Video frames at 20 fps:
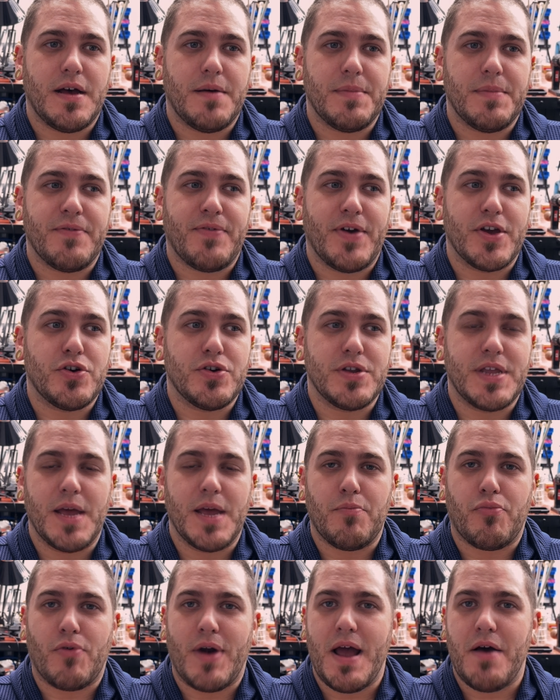If I could get
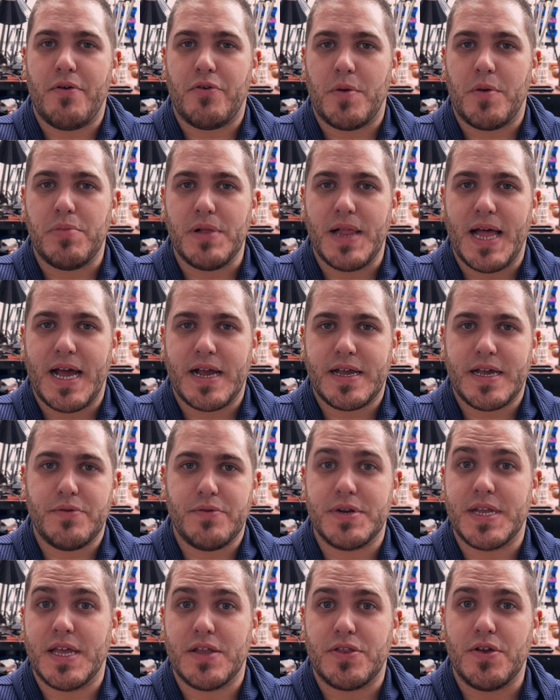brown or black, I would
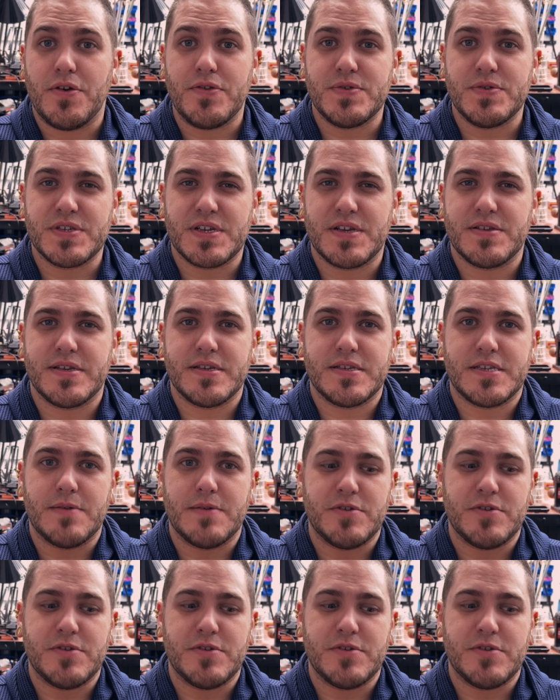get those ones because they seem